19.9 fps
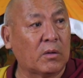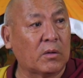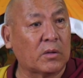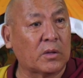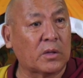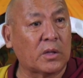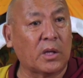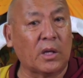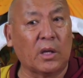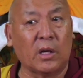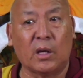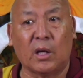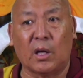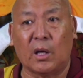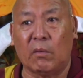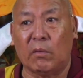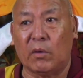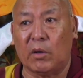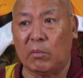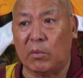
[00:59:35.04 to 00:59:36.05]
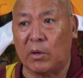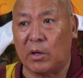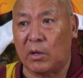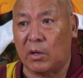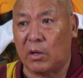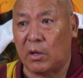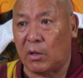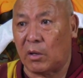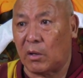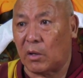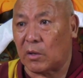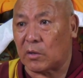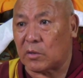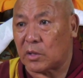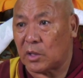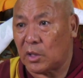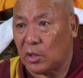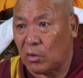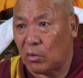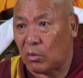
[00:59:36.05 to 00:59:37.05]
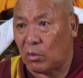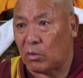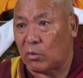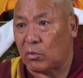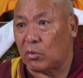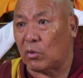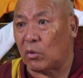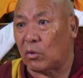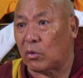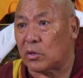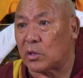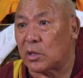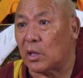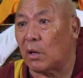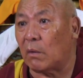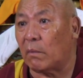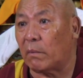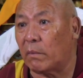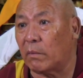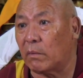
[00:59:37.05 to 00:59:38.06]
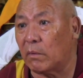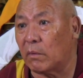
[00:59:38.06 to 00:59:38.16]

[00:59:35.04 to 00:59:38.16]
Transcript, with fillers: Seeing everybody as equal to yourself.